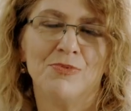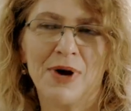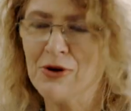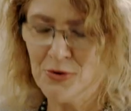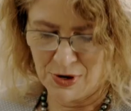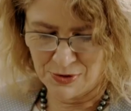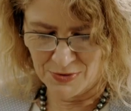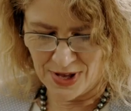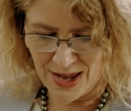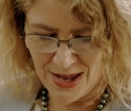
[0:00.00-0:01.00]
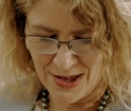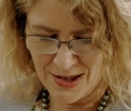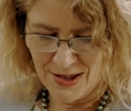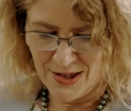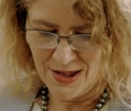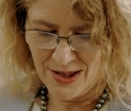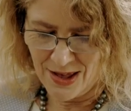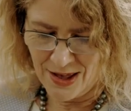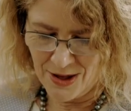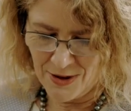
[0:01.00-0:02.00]
where you are today?
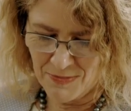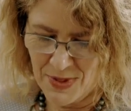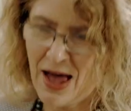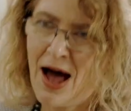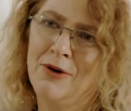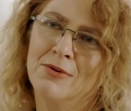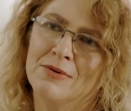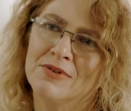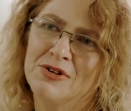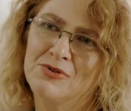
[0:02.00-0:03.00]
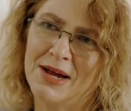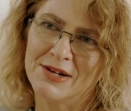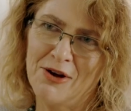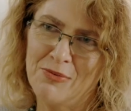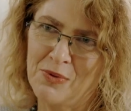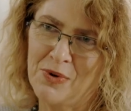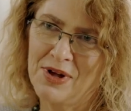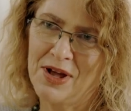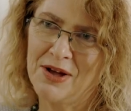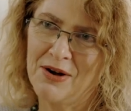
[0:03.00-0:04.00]
Um, how did you end up
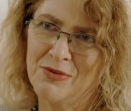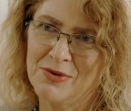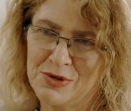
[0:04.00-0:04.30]
working on the